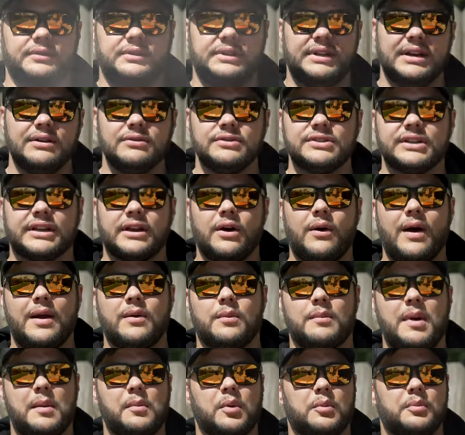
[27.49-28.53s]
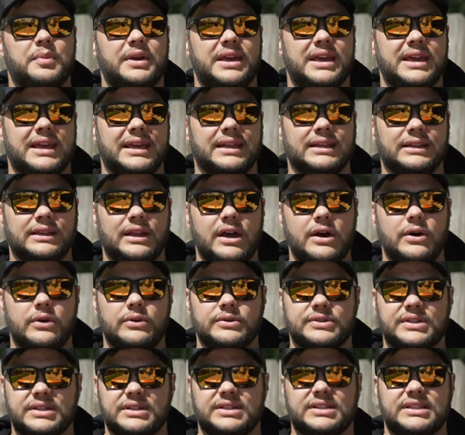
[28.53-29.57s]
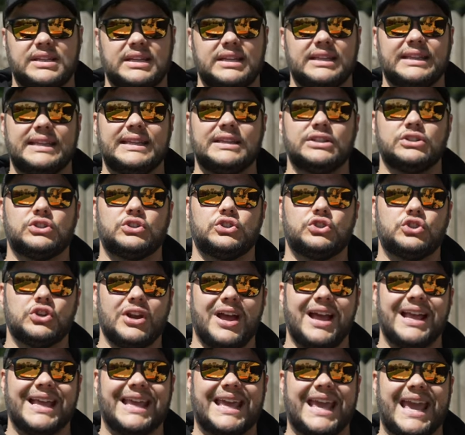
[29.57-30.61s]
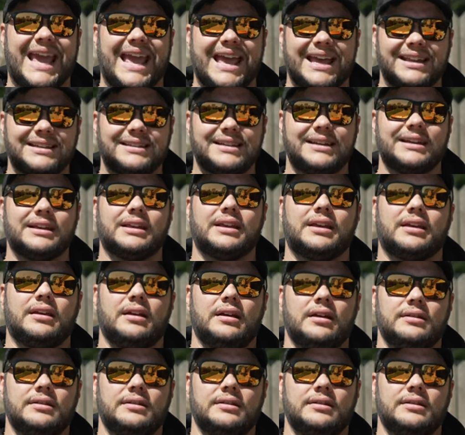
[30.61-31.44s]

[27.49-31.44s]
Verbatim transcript: Years ago, I remember being in Lowe's and seeing these gigantic